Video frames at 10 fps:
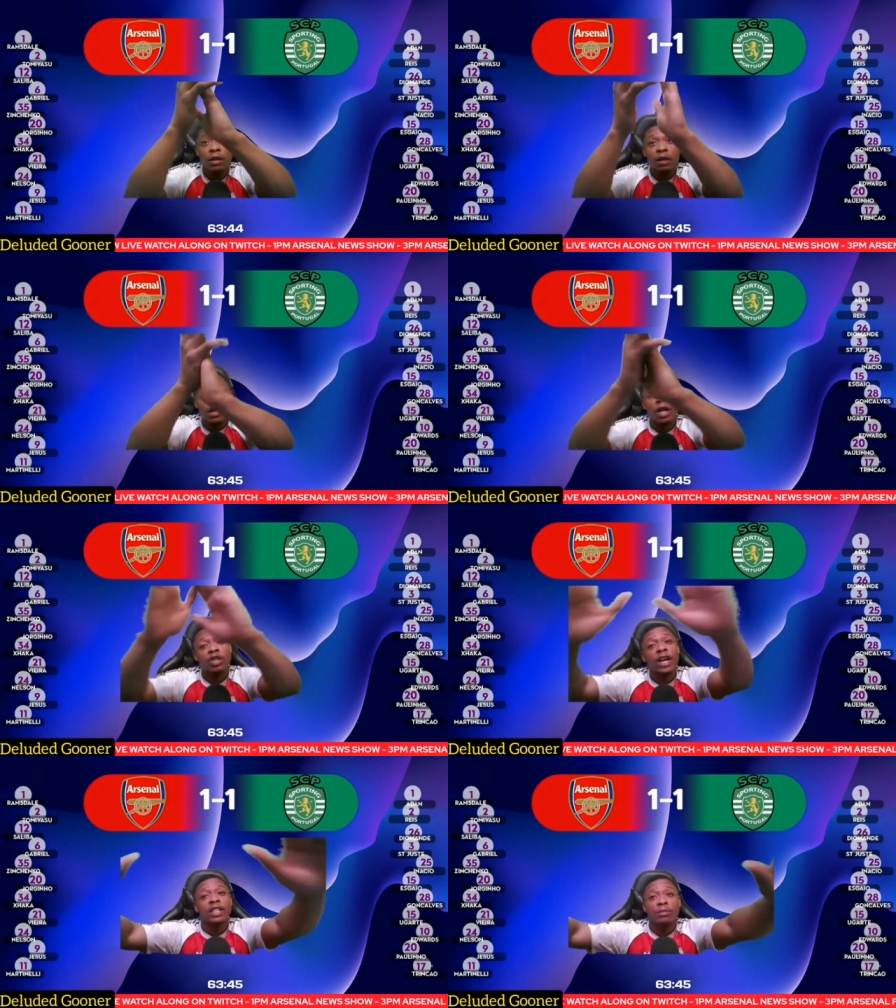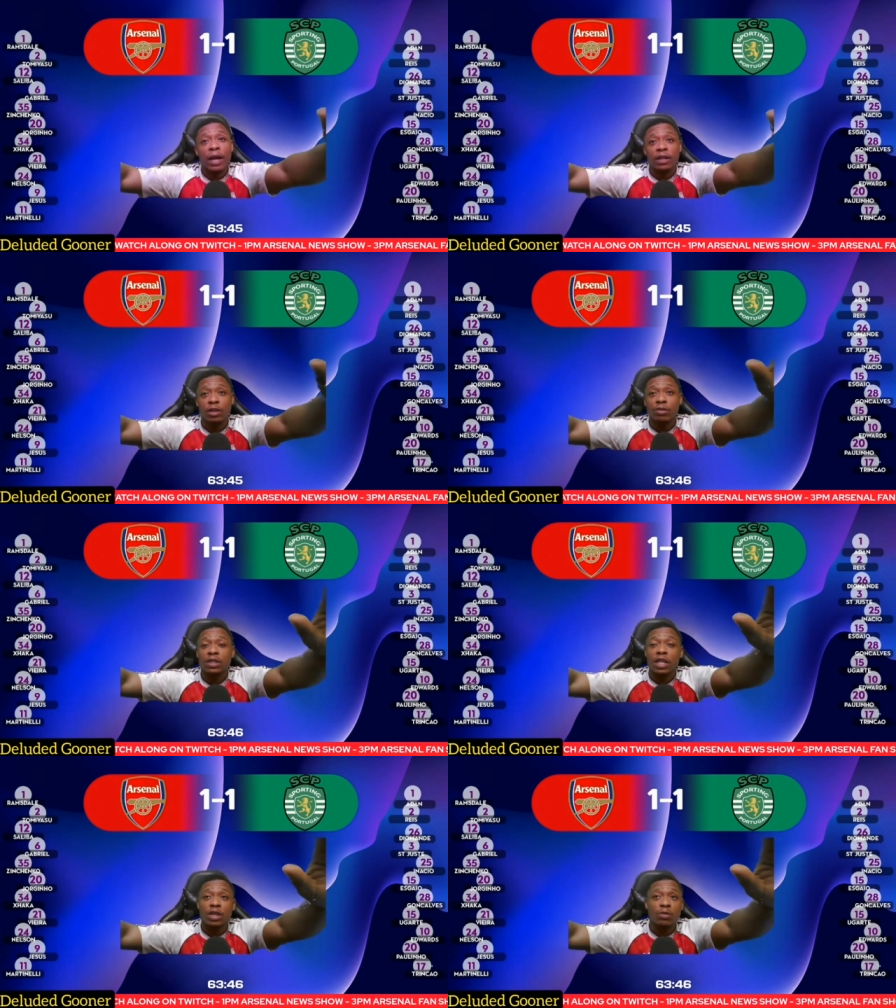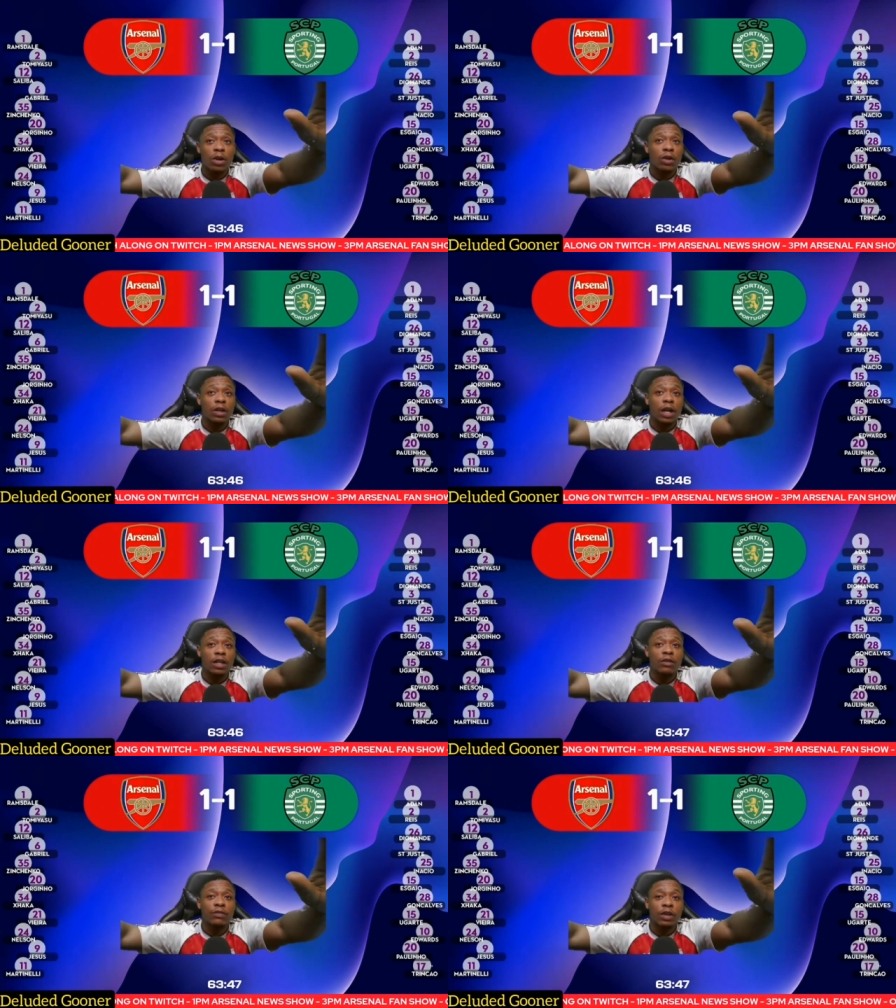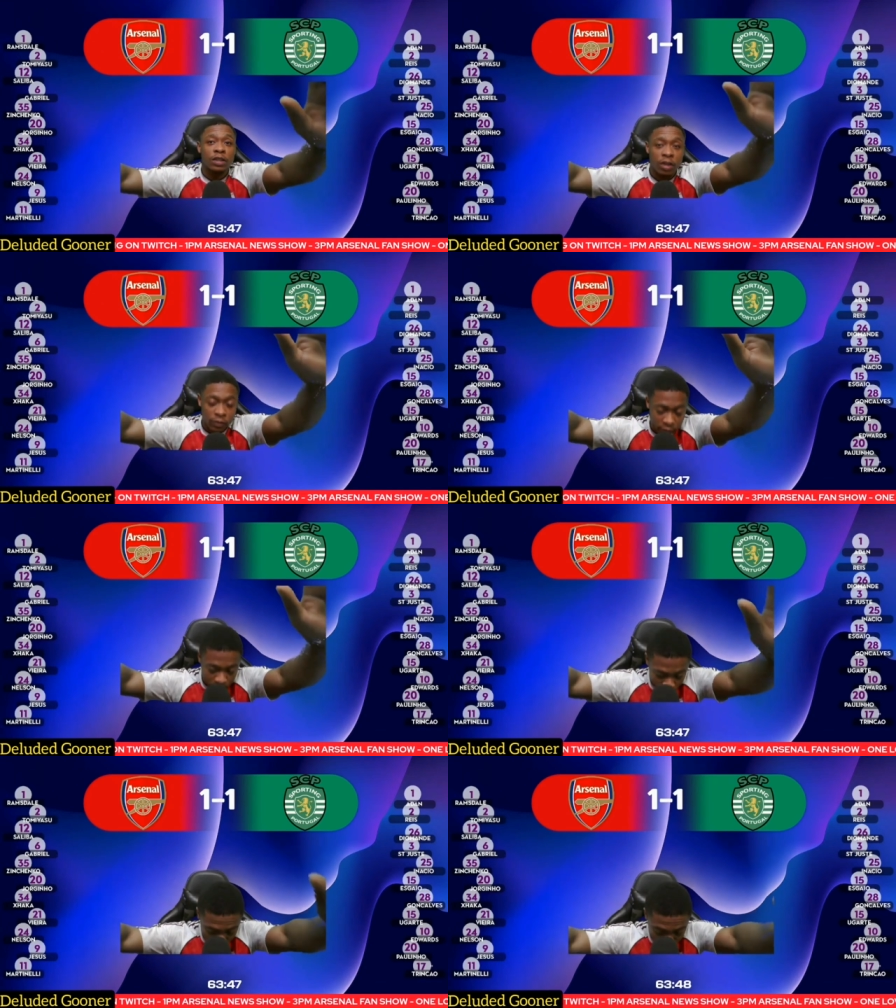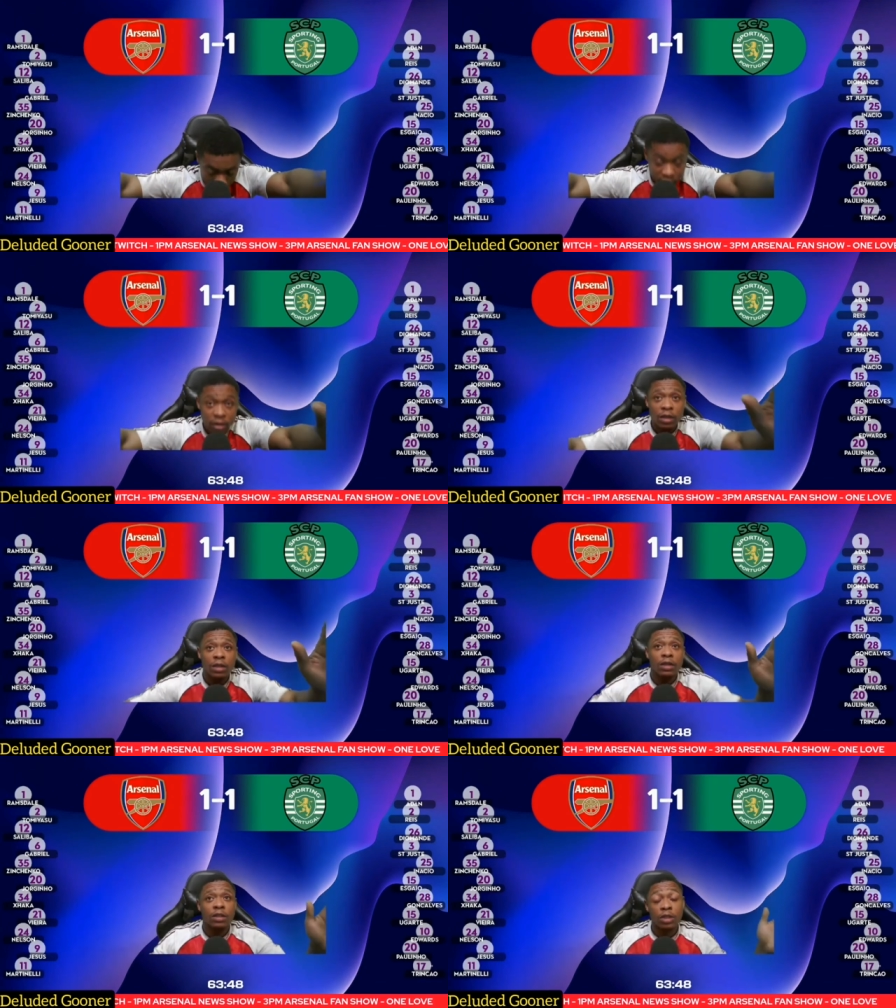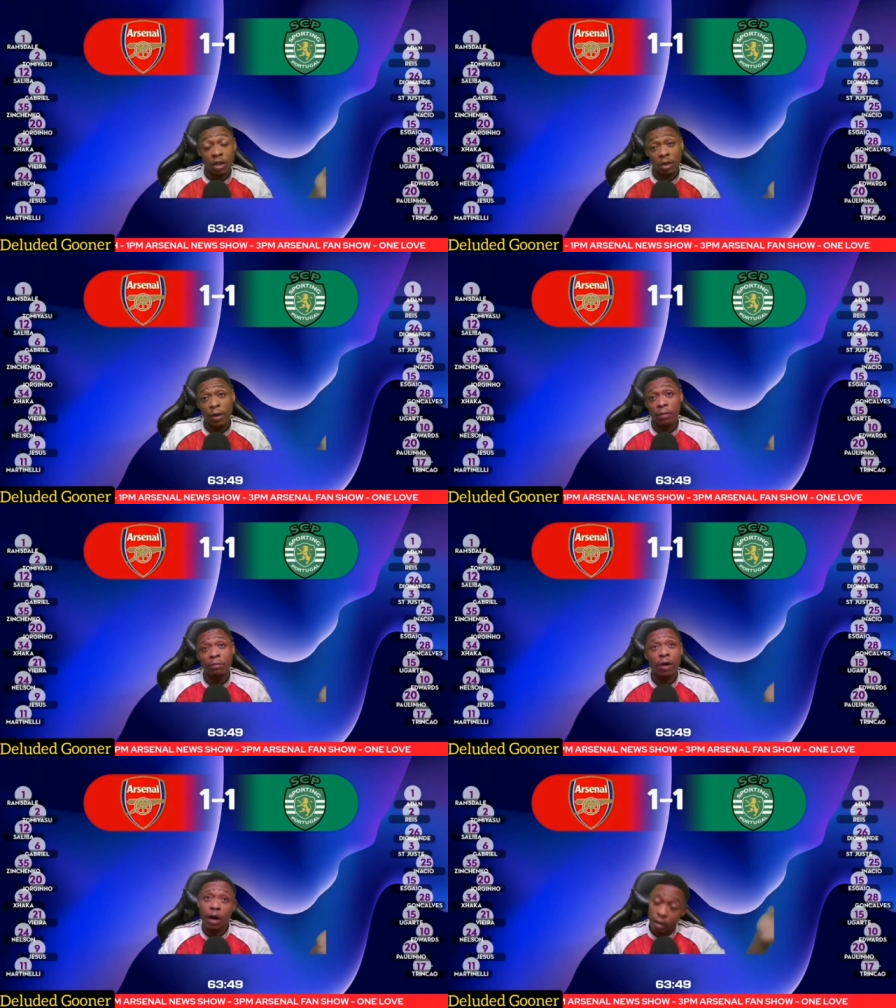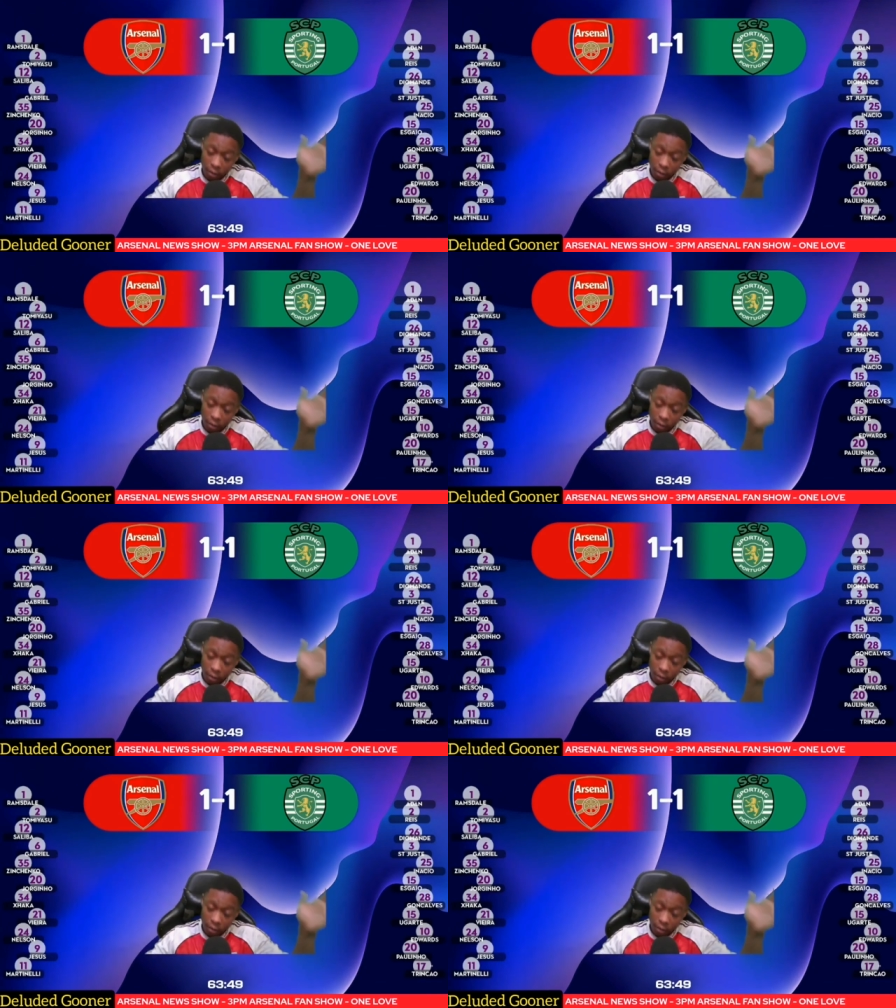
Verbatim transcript: I tried to banter you and say you weren't on that in the first half. I'm sorry. Suck your mum, but.